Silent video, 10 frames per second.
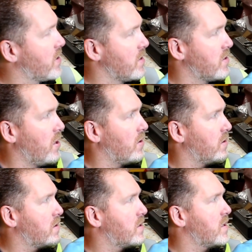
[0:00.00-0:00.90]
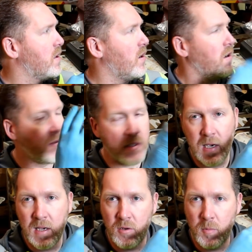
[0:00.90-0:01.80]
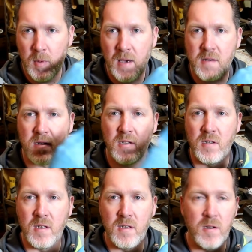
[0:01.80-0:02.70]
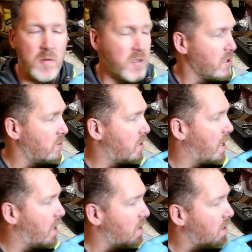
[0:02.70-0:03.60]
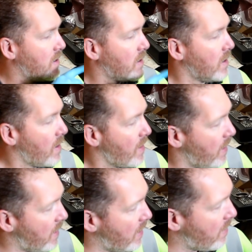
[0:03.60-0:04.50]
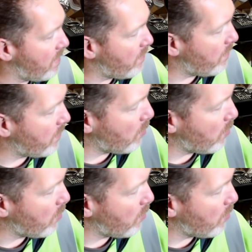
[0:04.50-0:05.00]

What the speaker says: it's not all tightened up yet because I still need to do the cylinder head. But